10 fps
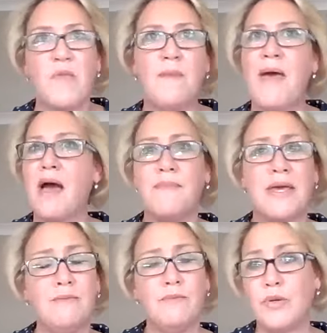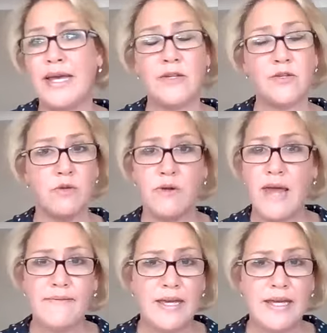about being bullied or not
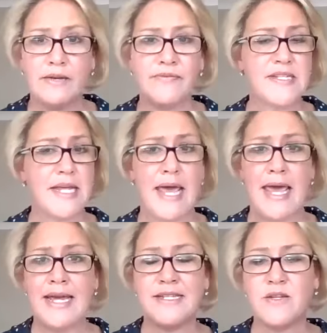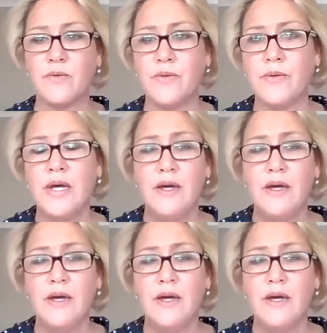having enough to eat or